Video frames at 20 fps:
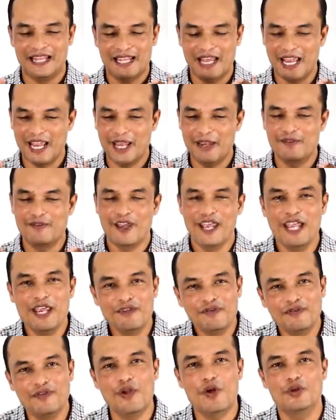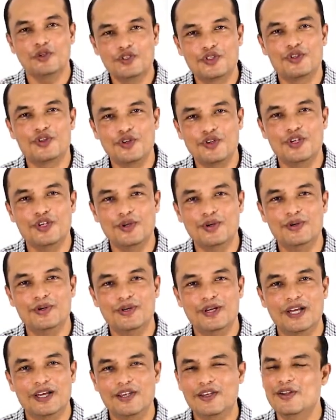If he flows through you,
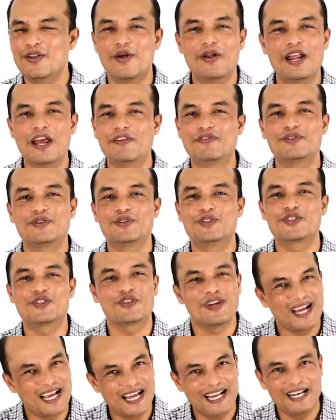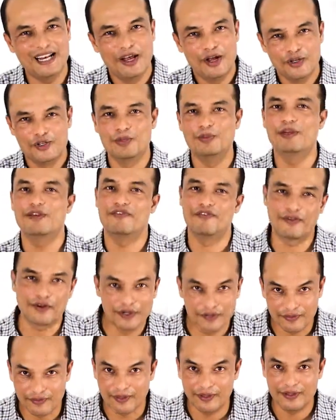you don't have to struggle to be
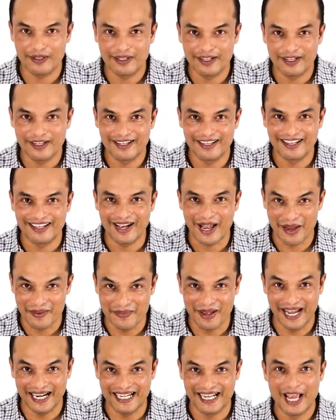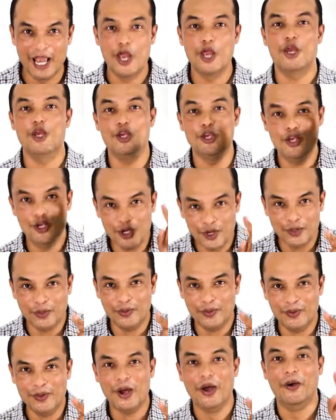fruitful. Amen.
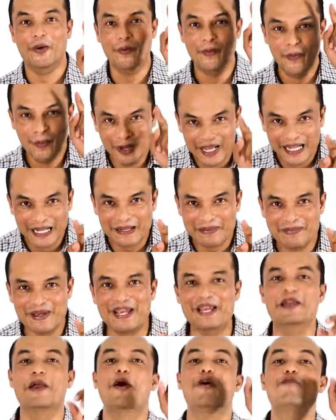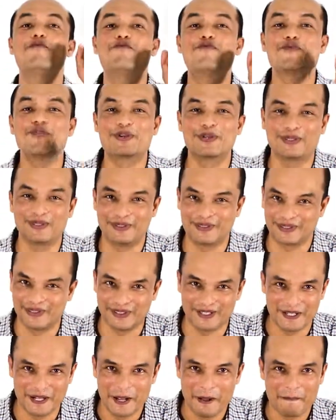You will be
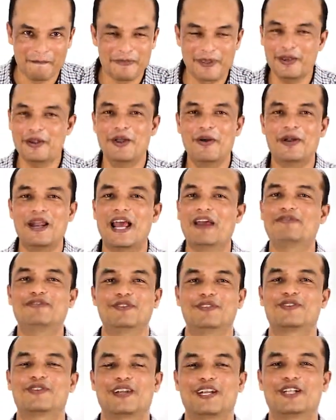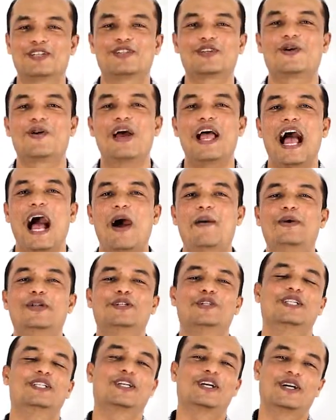fruitful. You don't have to struggle. So I want
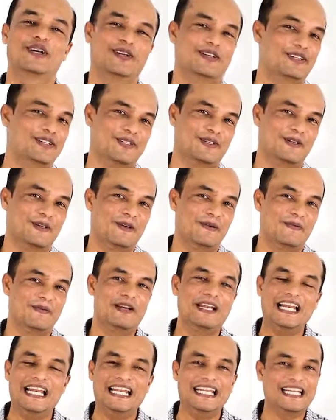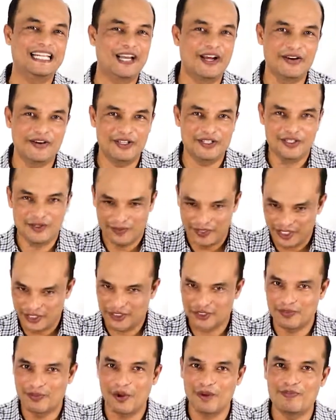to encourage you, really encourage you with this
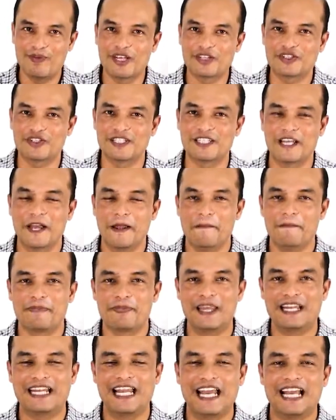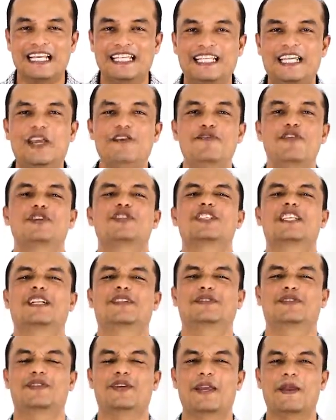small message that give yourself
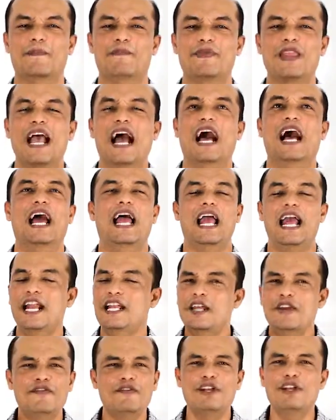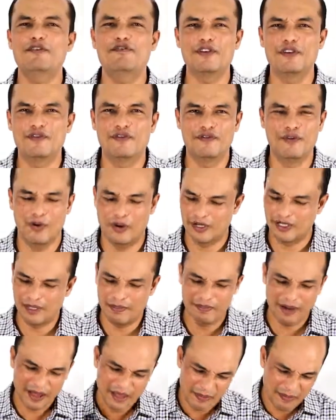to him. And even if you fall, say,
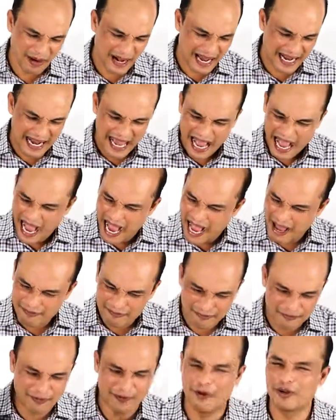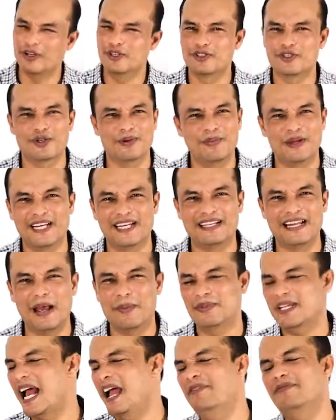Brother Brian, I've fallen so many times.
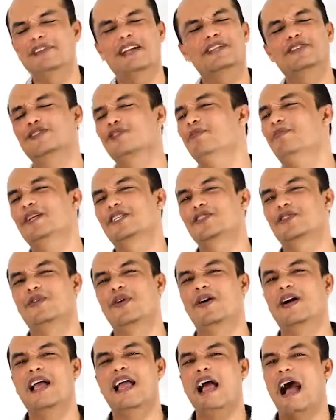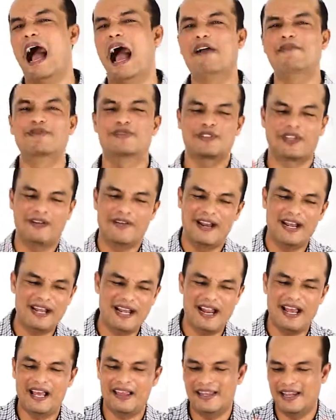I've done so much wrong. I've
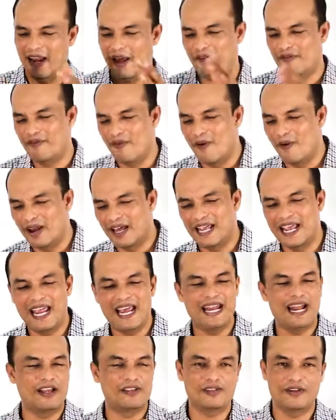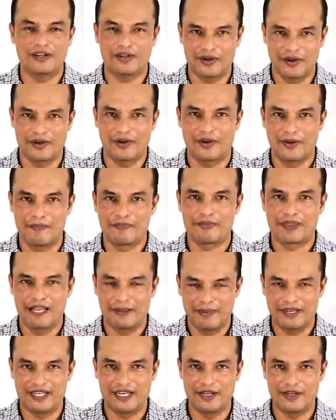surrendered, then I fall again. I said, no. Let
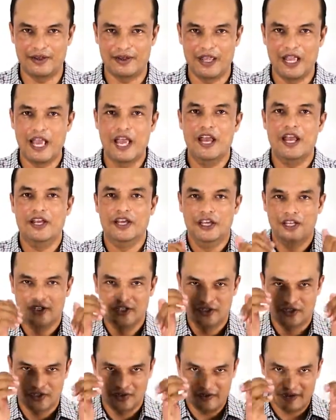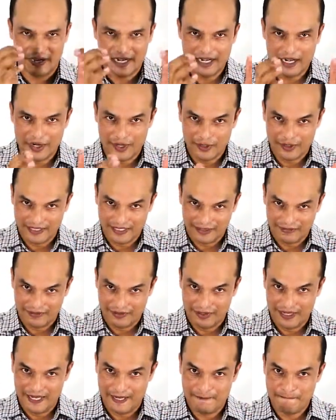me tell you, surrender yourself to
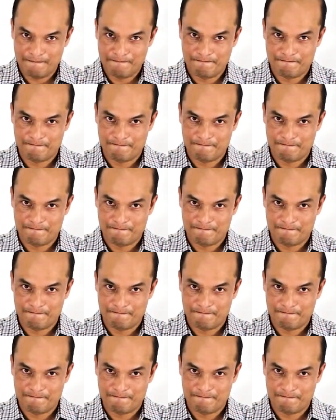him.